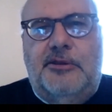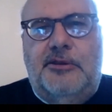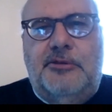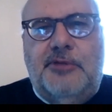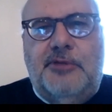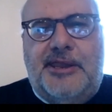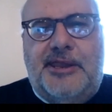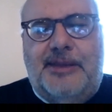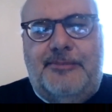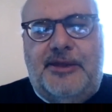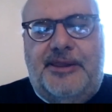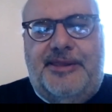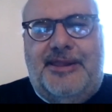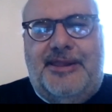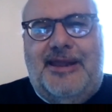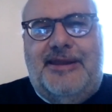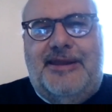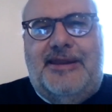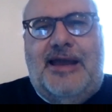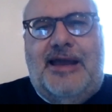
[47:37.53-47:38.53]
to some
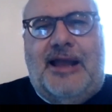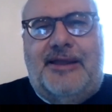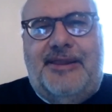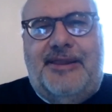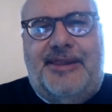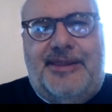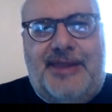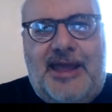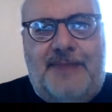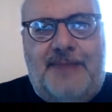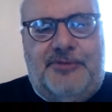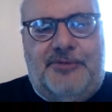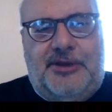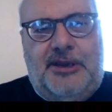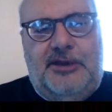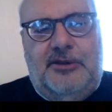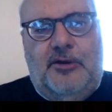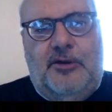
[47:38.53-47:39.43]
extent, accepted,